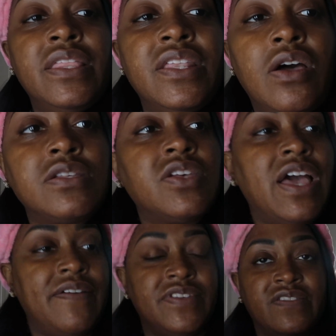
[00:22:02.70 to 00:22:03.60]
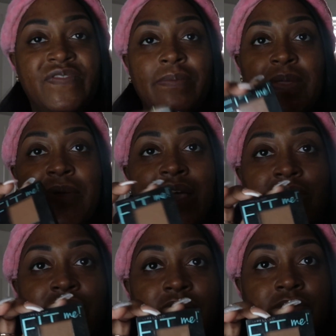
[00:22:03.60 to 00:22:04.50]
then i also have this fit me
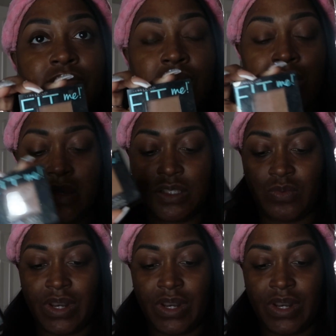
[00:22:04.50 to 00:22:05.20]
powder so